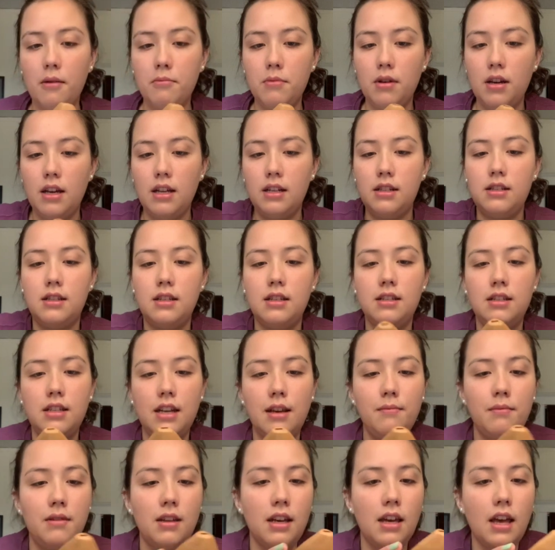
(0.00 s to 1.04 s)
It's the
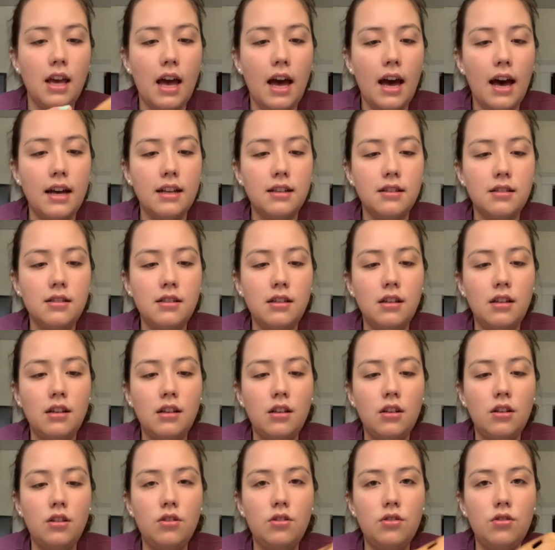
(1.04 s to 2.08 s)
same thing. It has
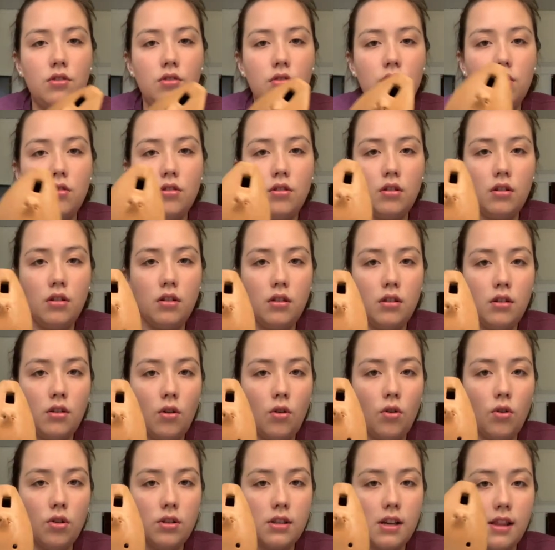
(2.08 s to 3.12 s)

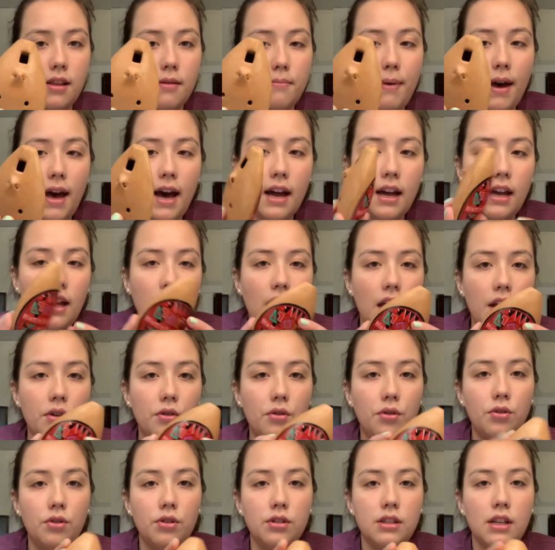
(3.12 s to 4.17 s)
holes on the back and
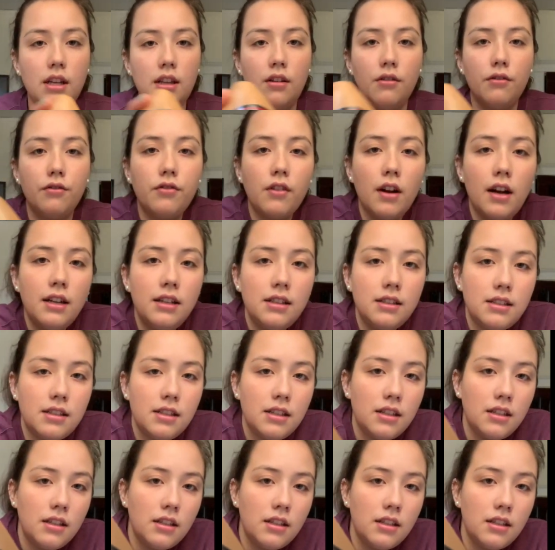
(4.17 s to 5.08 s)
holes on the front.